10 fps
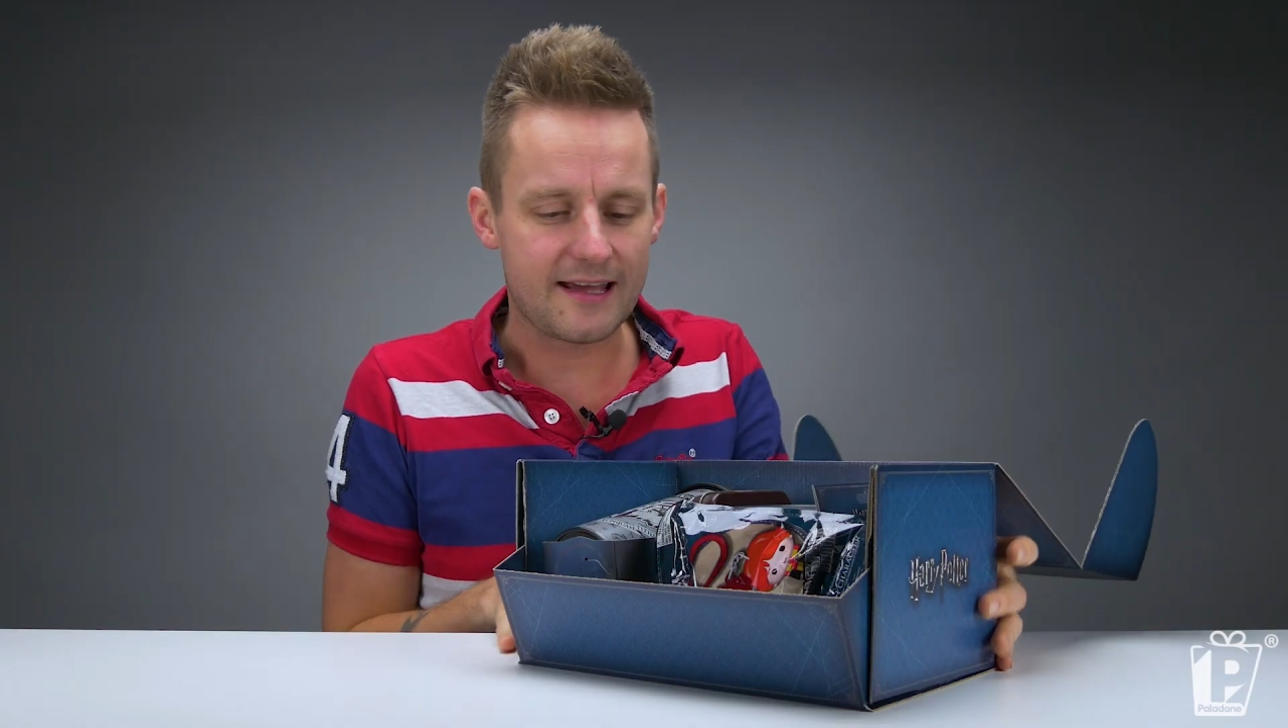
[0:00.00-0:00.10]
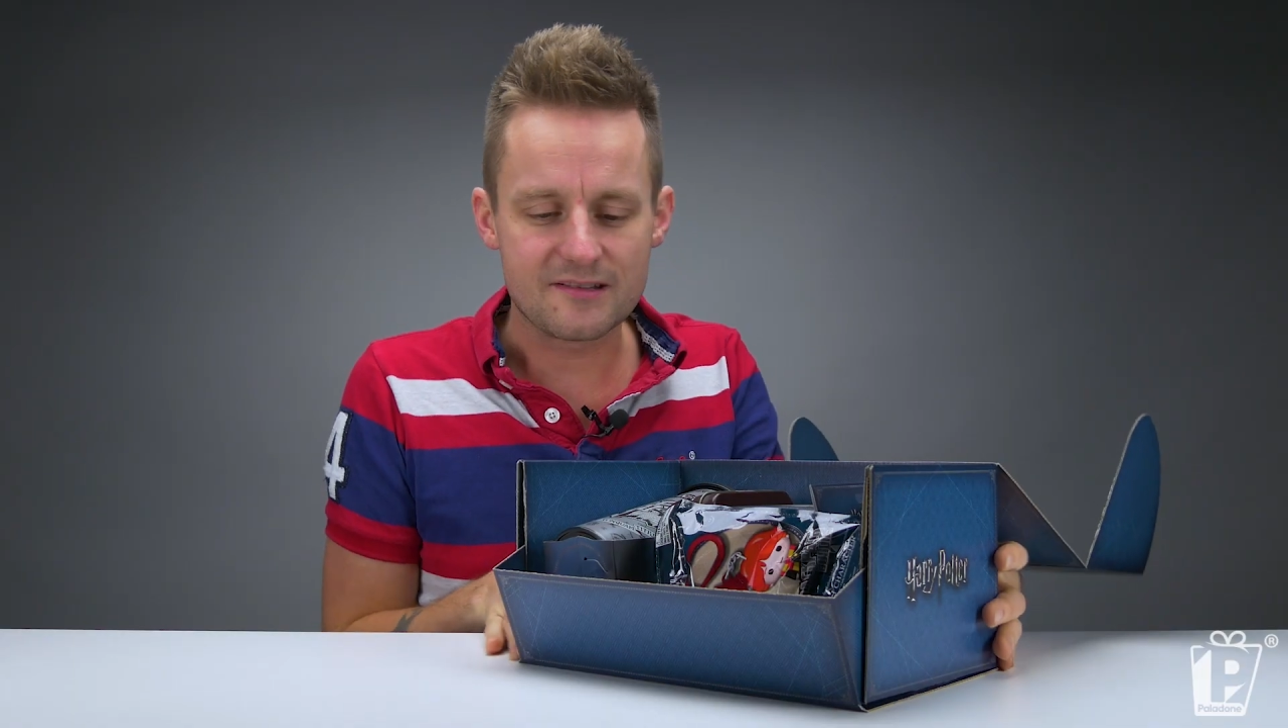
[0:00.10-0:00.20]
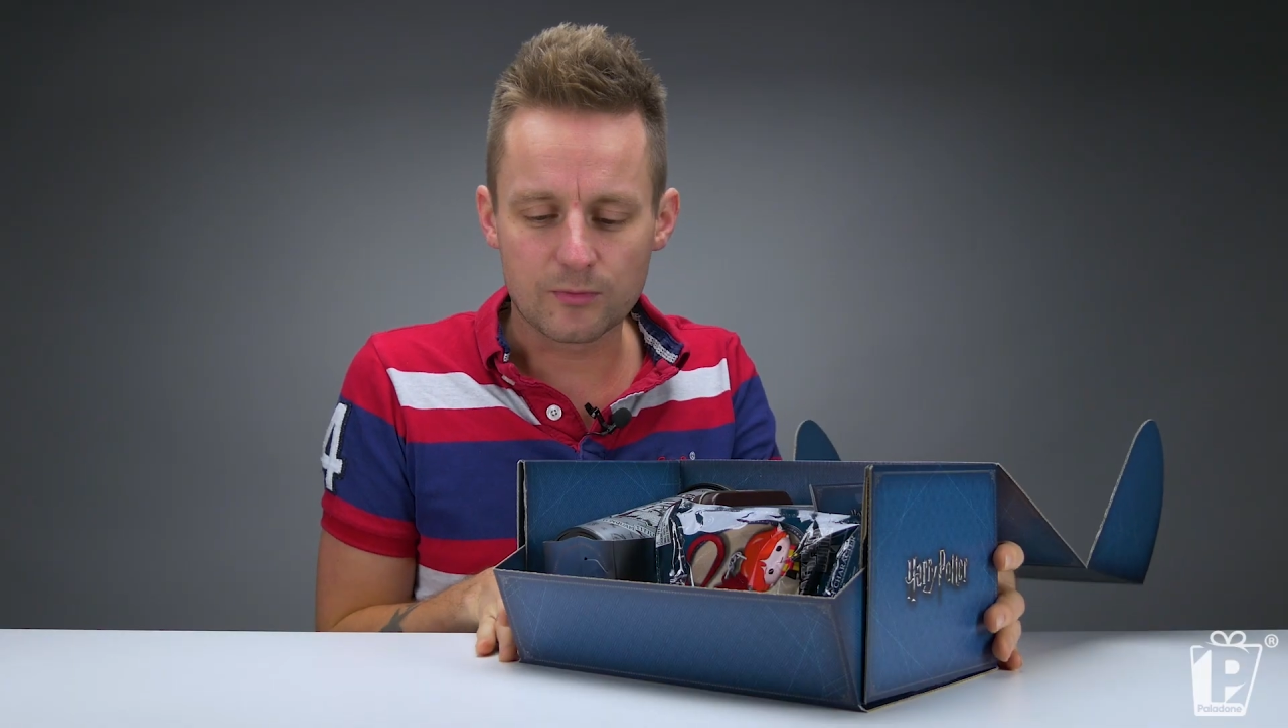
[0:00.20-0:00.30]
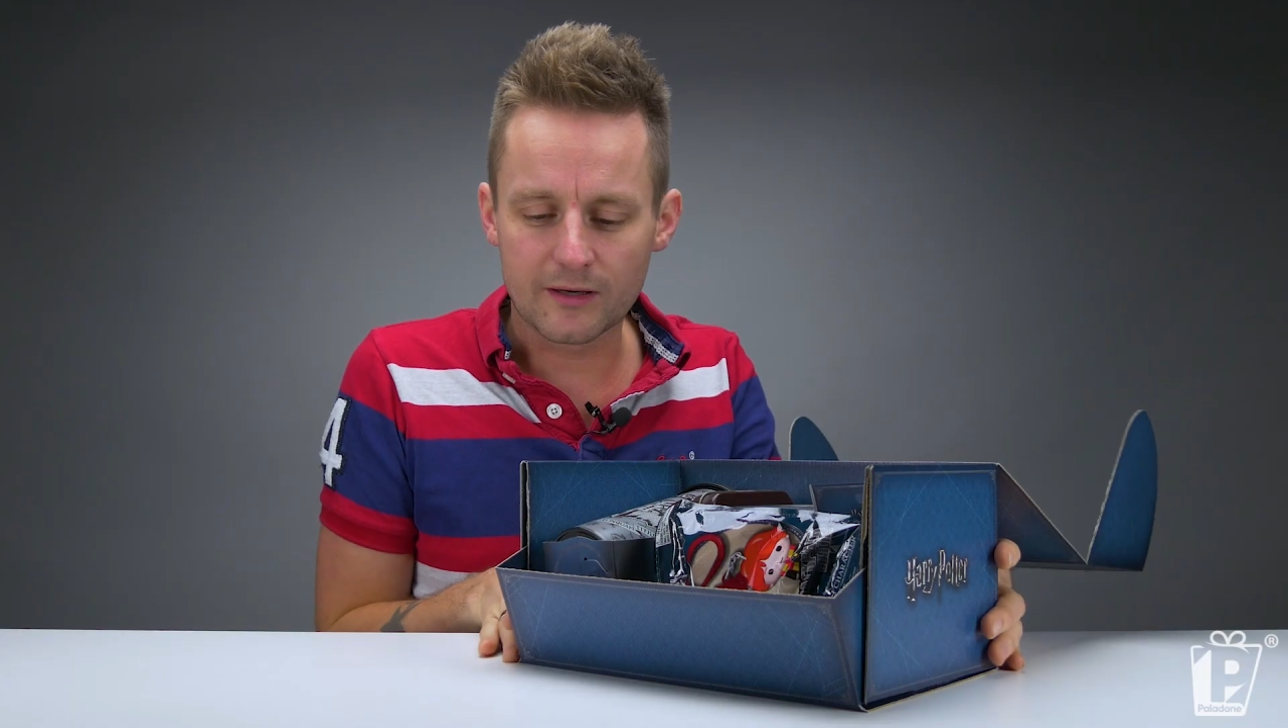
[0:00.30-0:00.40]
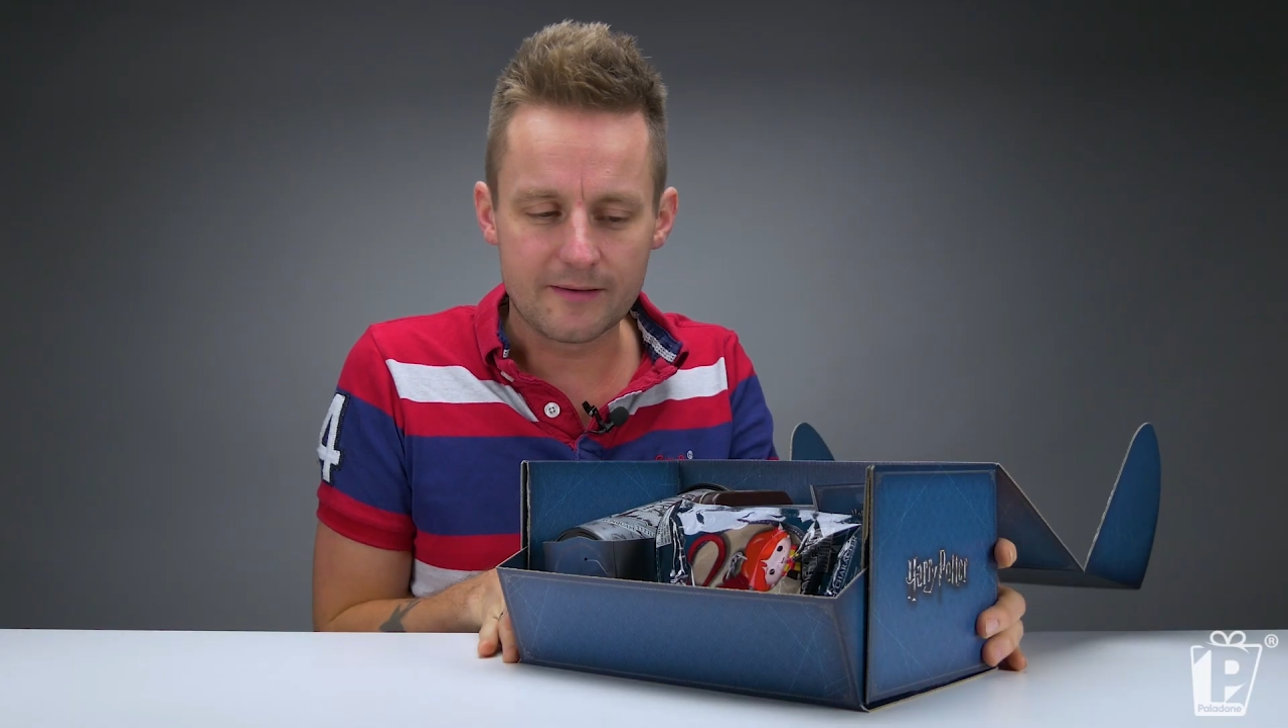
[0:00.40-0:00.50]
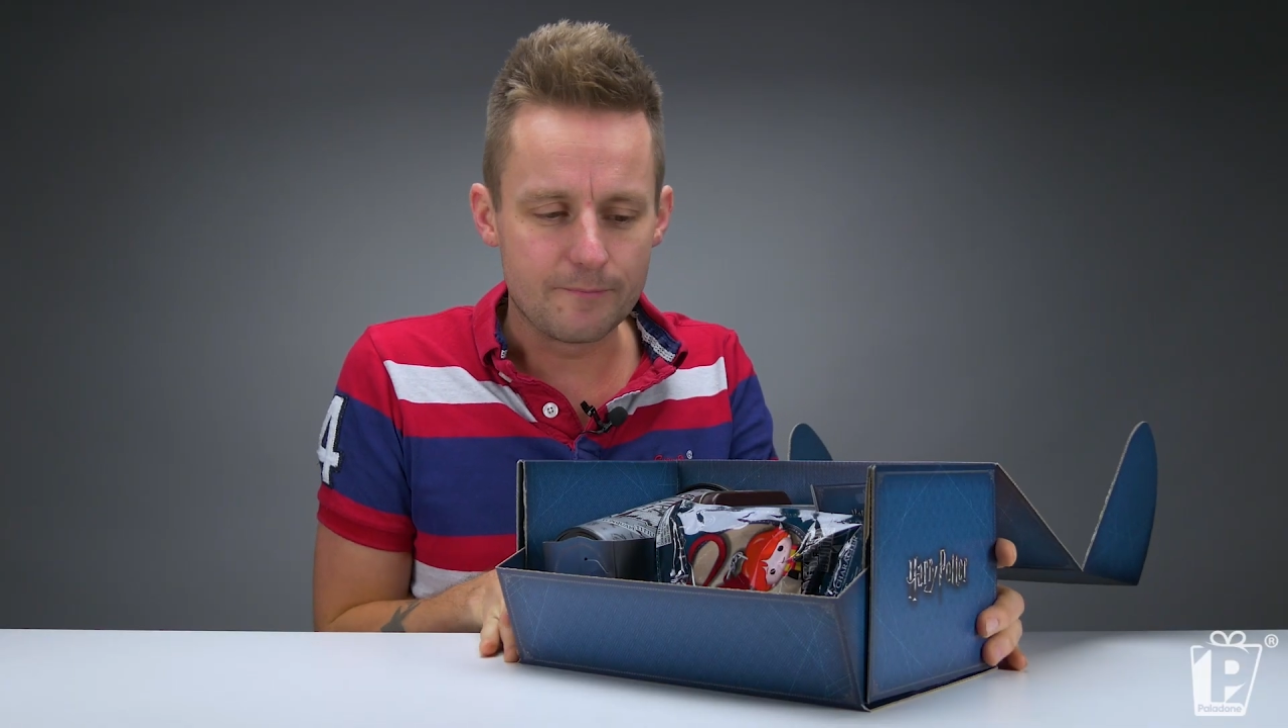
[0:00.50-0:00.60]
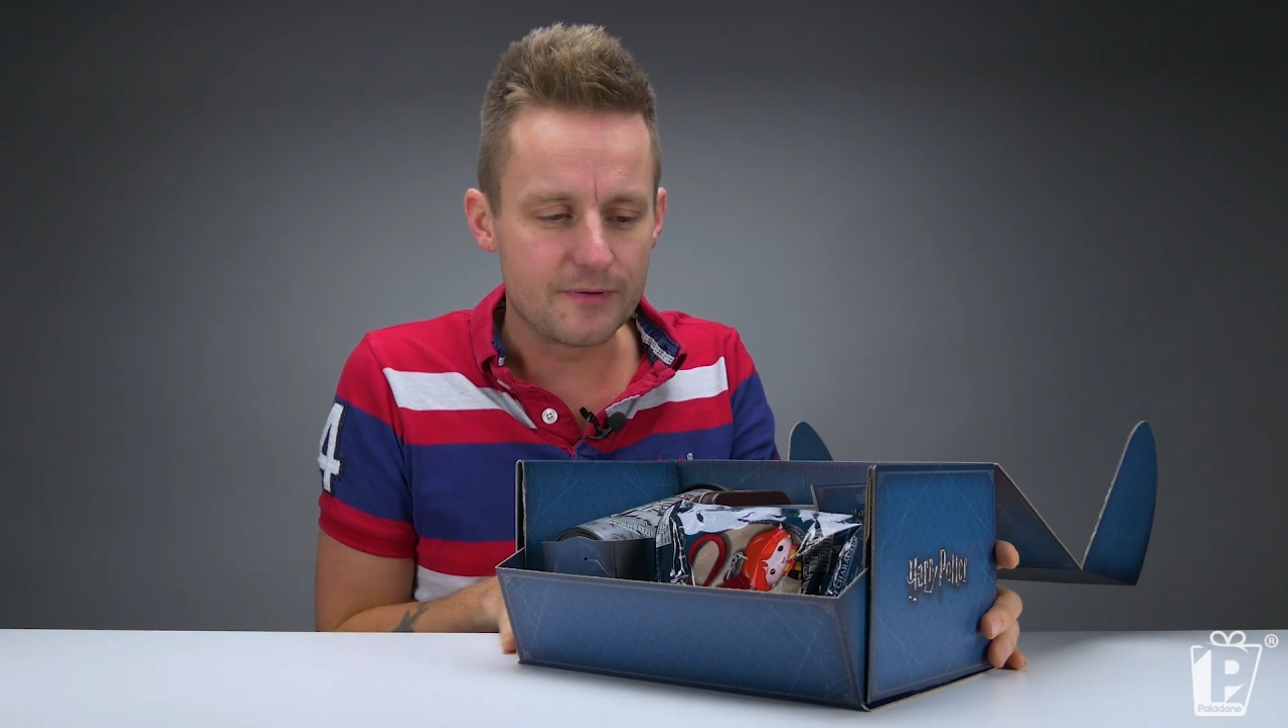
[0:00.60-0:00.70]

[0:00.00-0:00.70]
is one